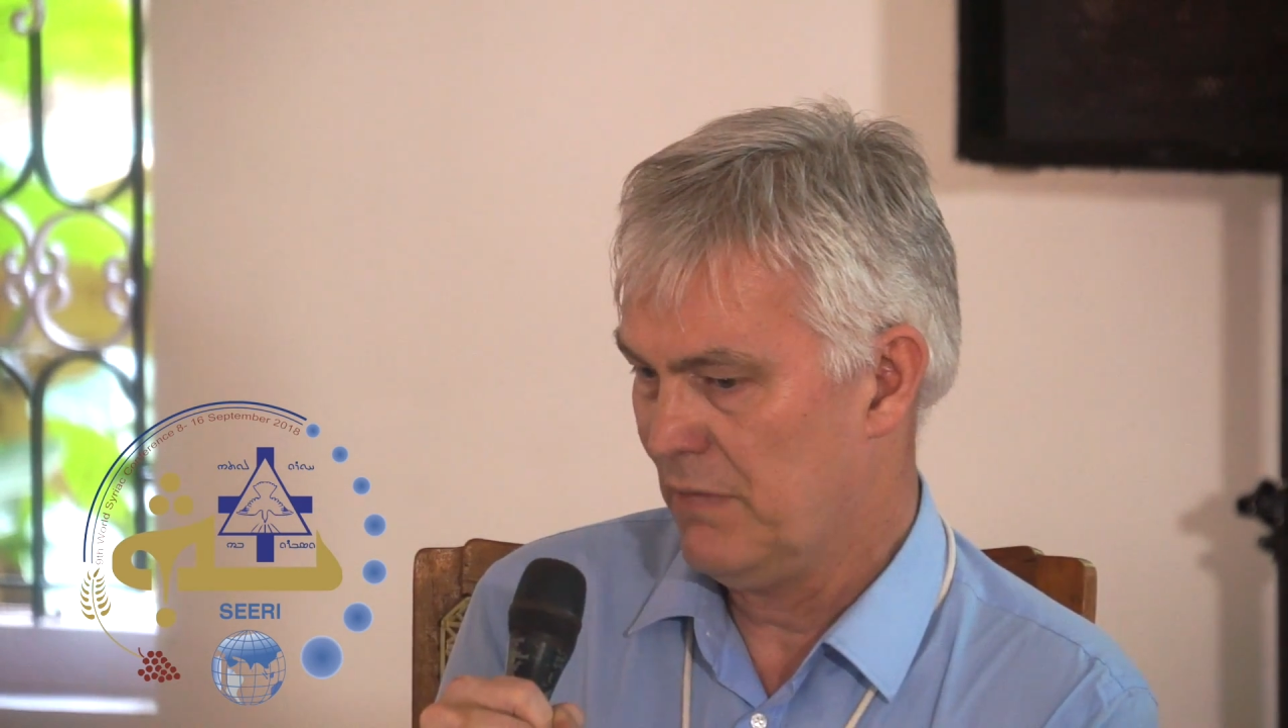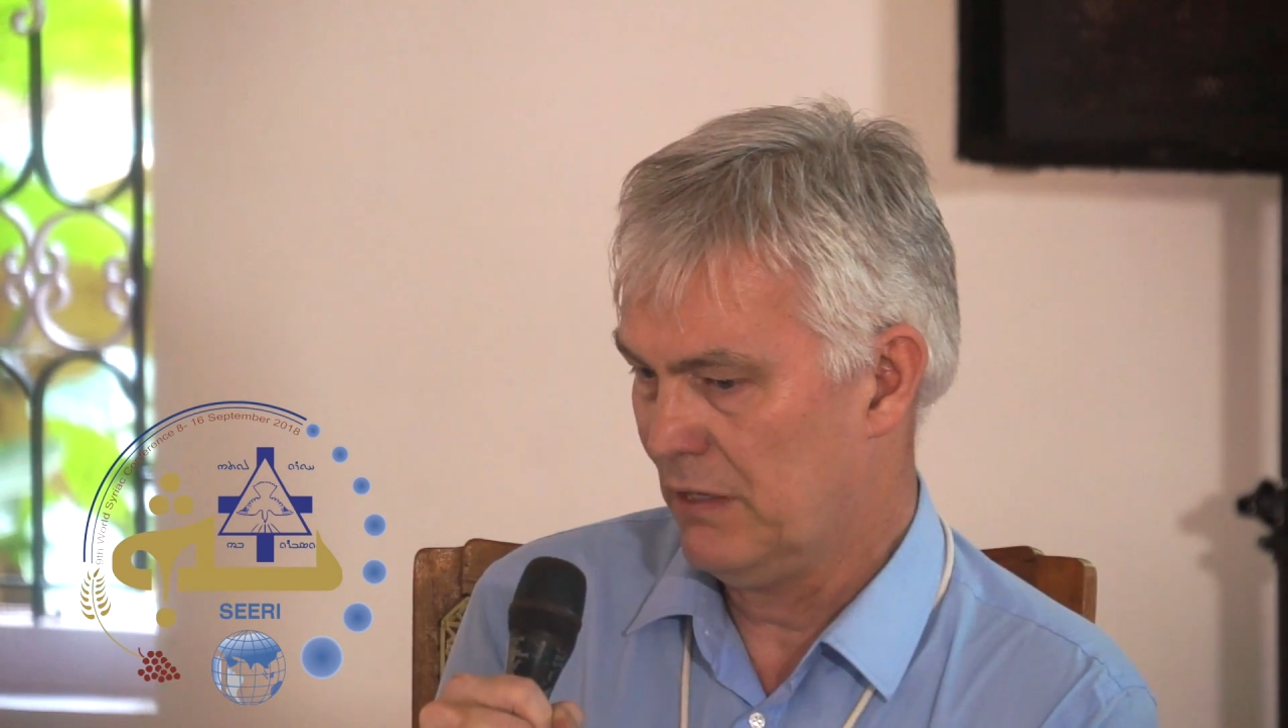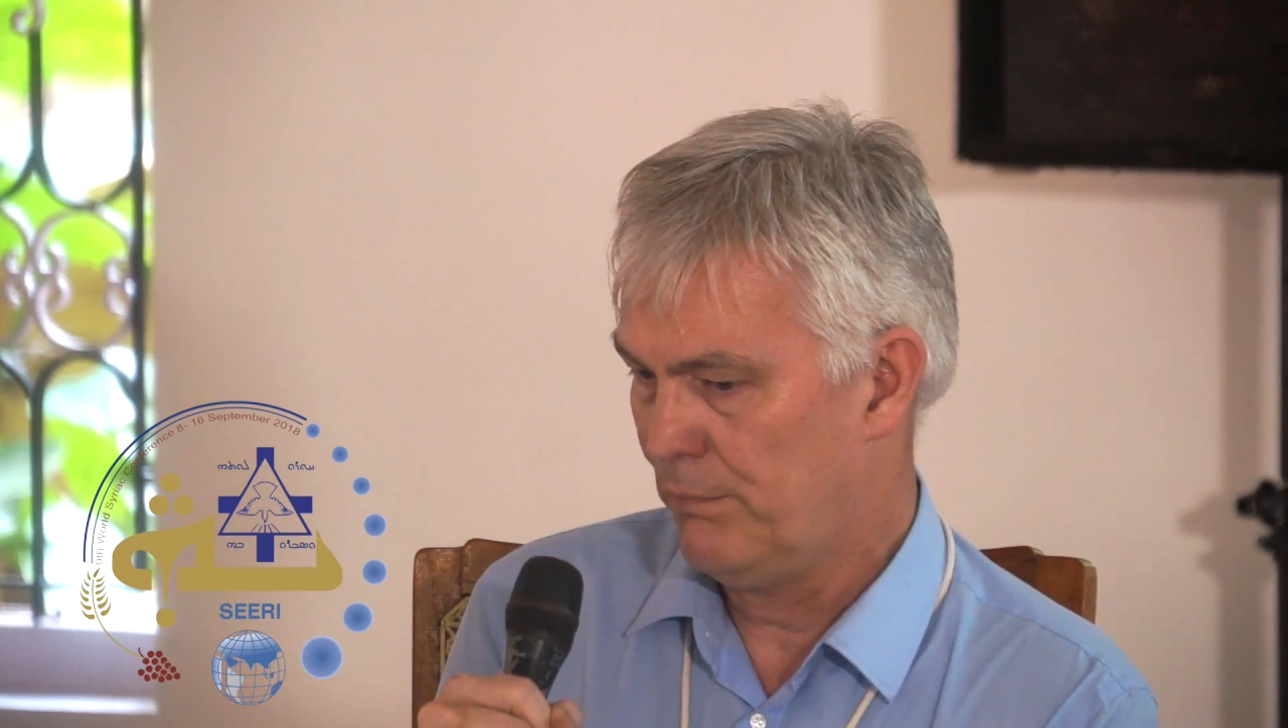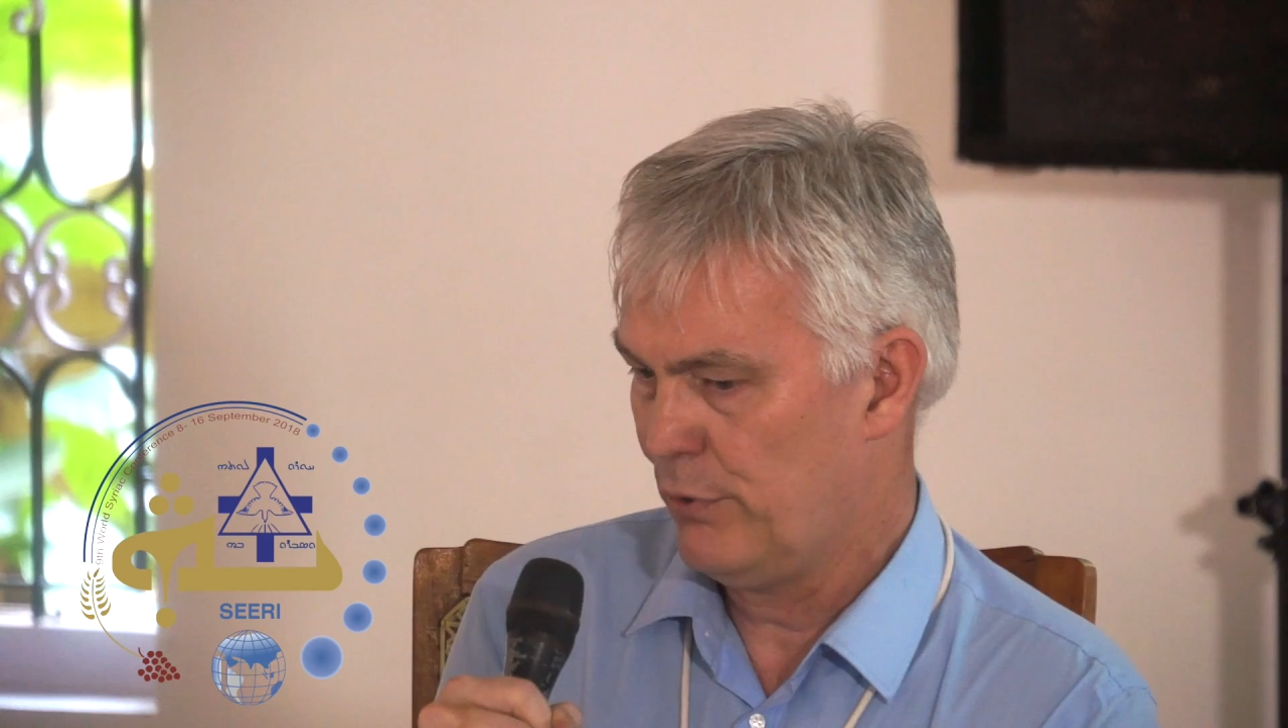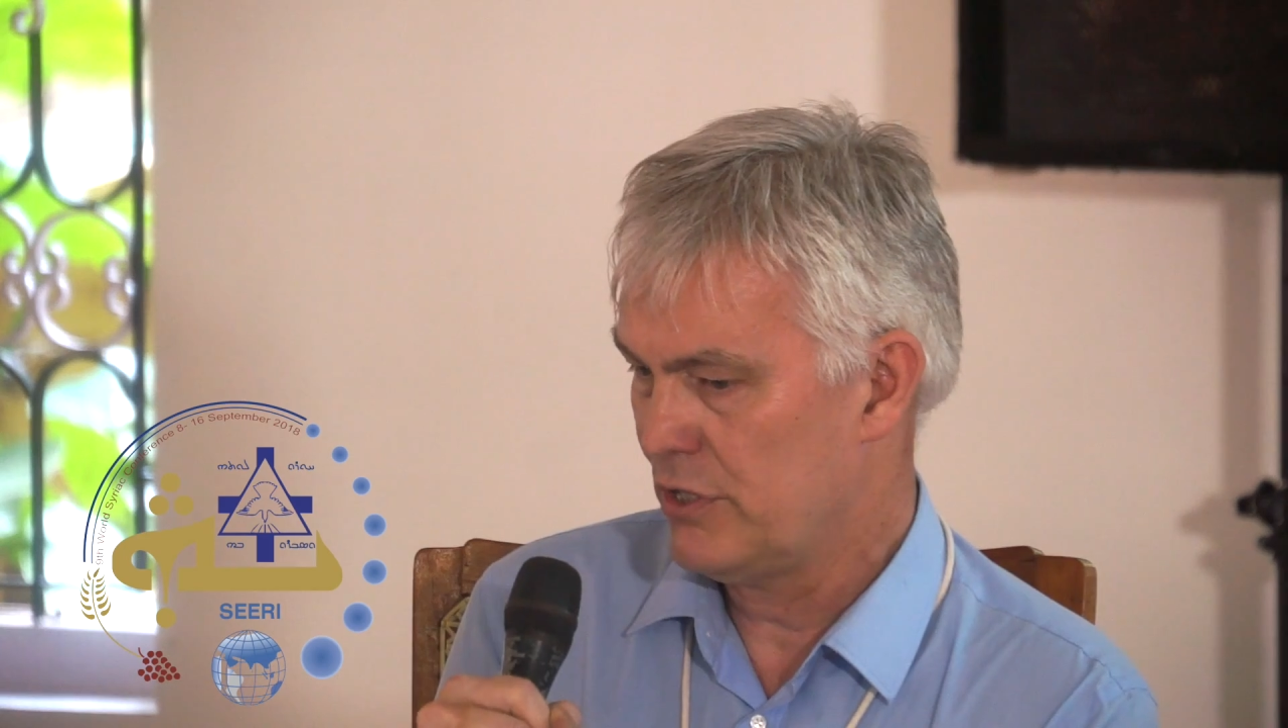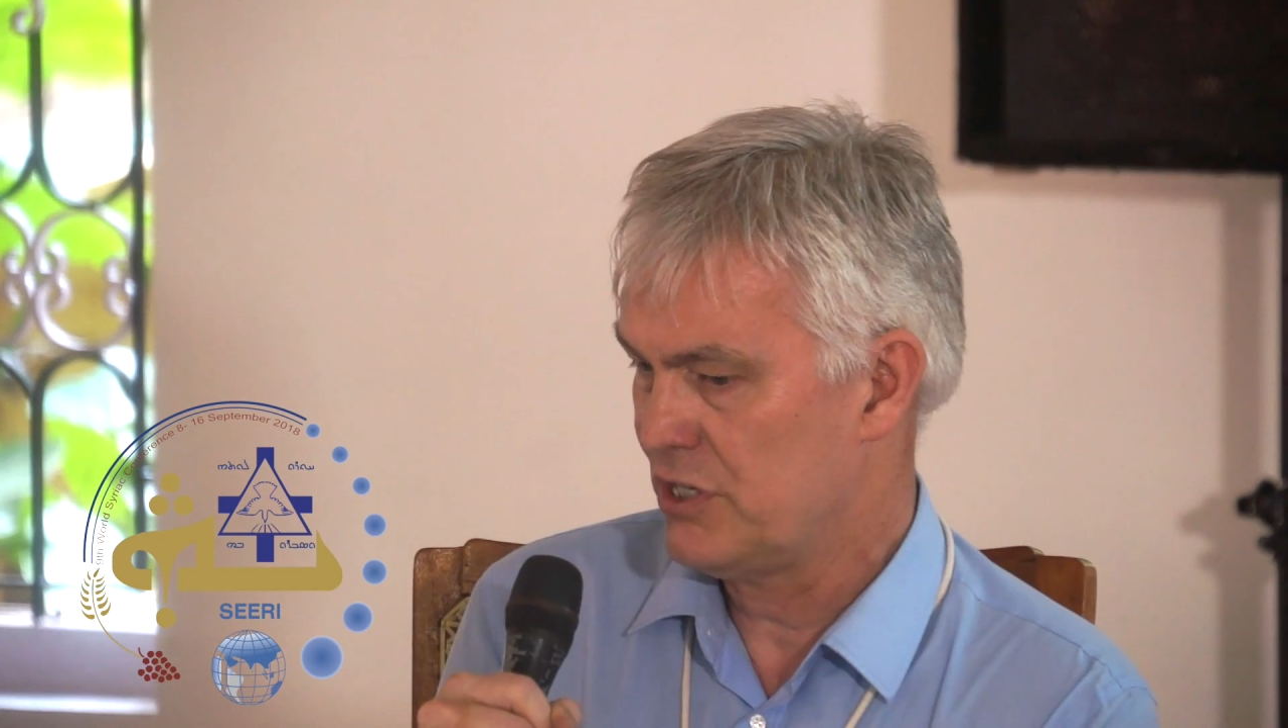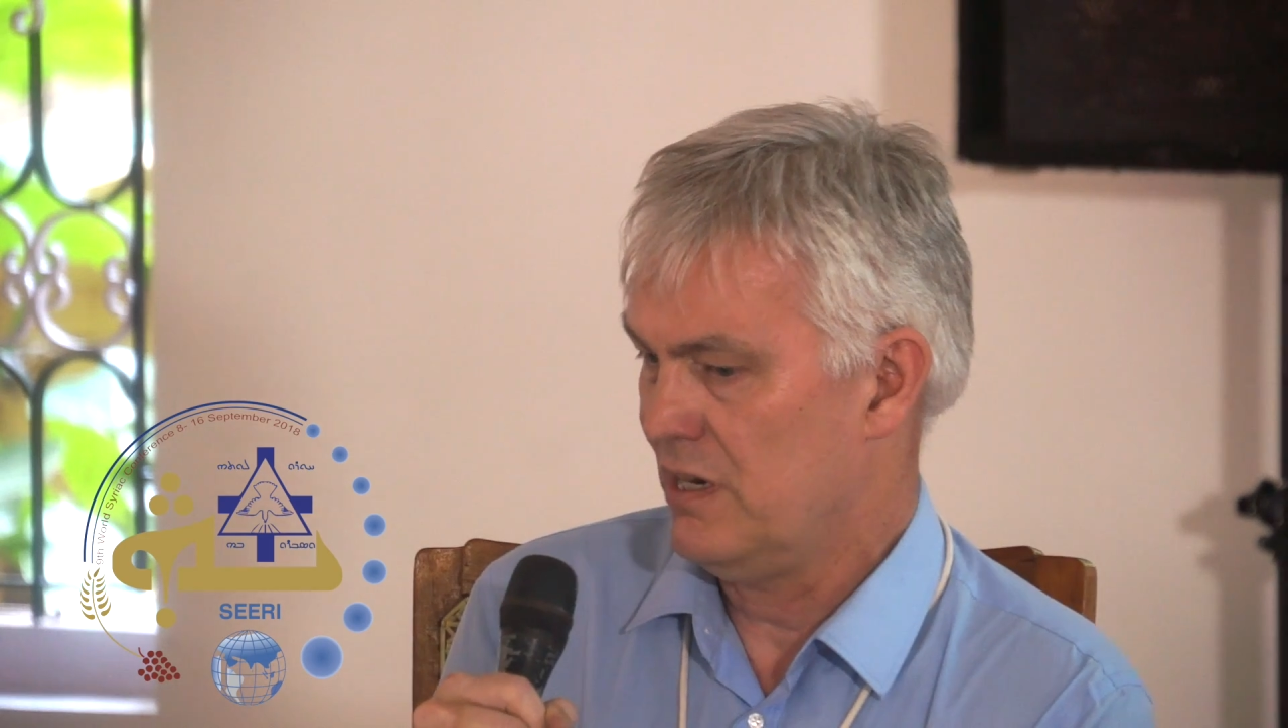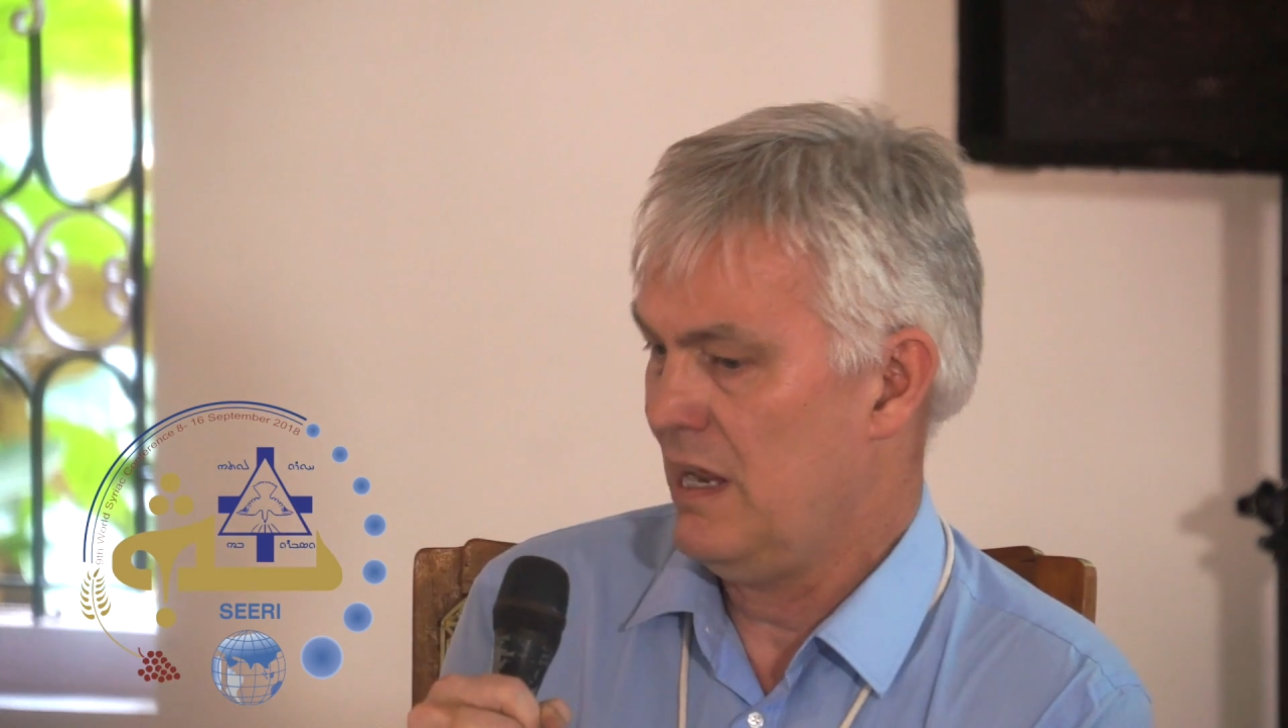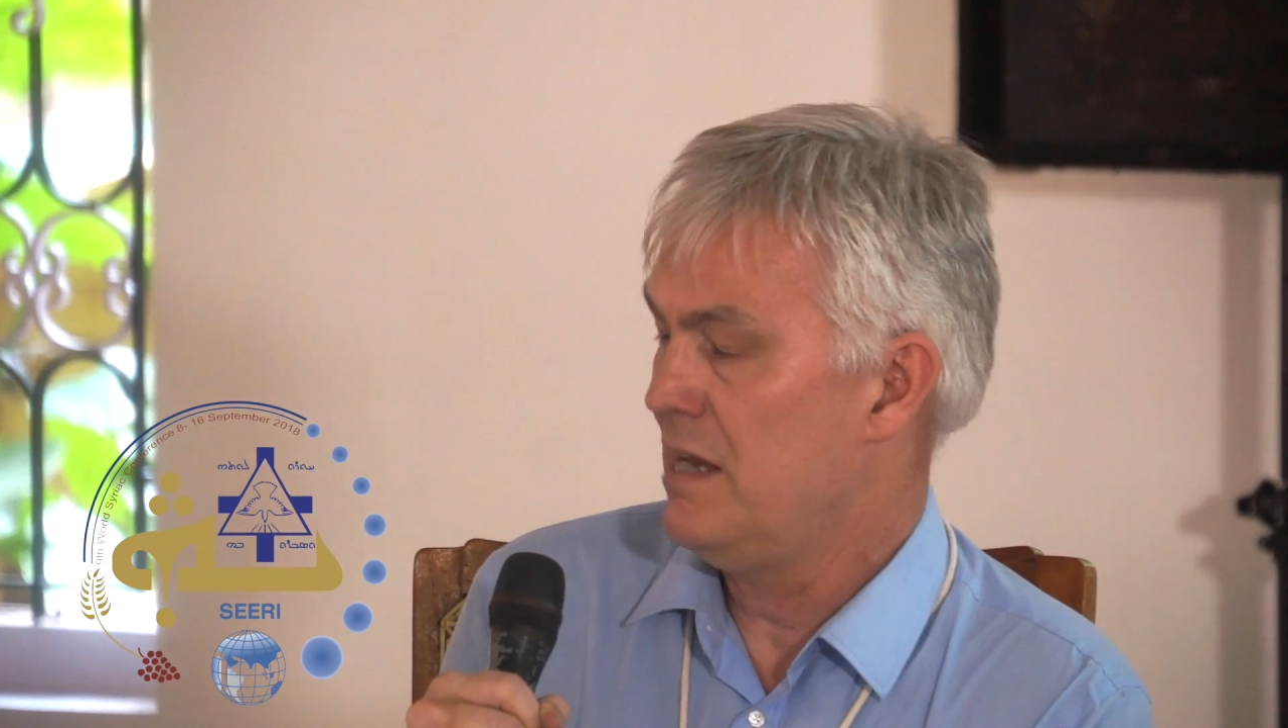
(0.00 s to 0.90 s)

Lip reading: in Middle Persian